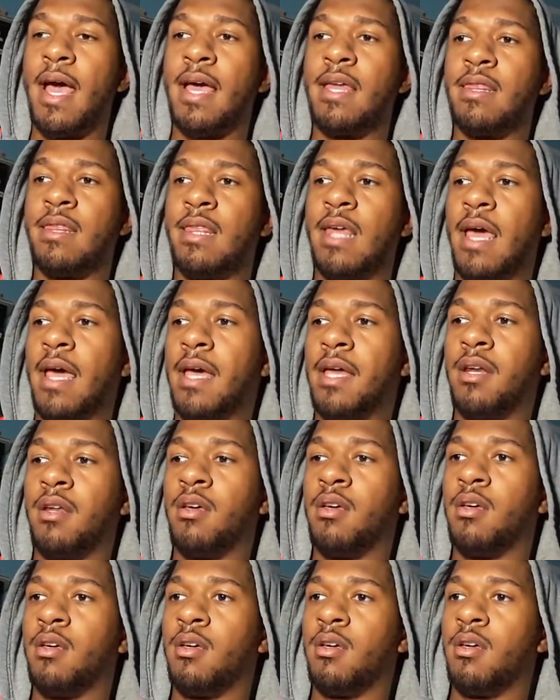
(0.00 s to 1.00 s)
And
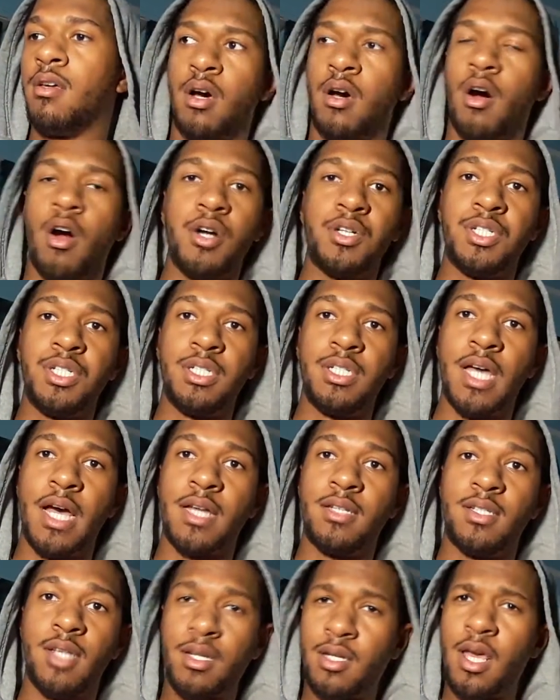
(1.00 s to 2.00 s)
then Archie's
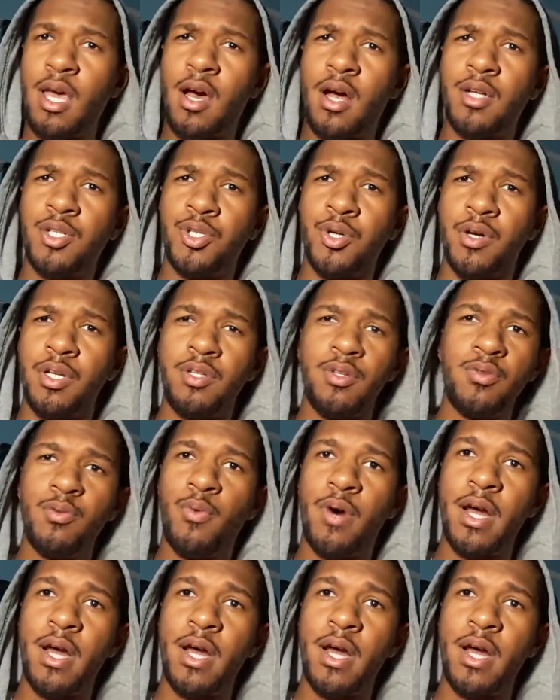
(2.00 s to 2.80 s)
dad said, yeah, I'll join you.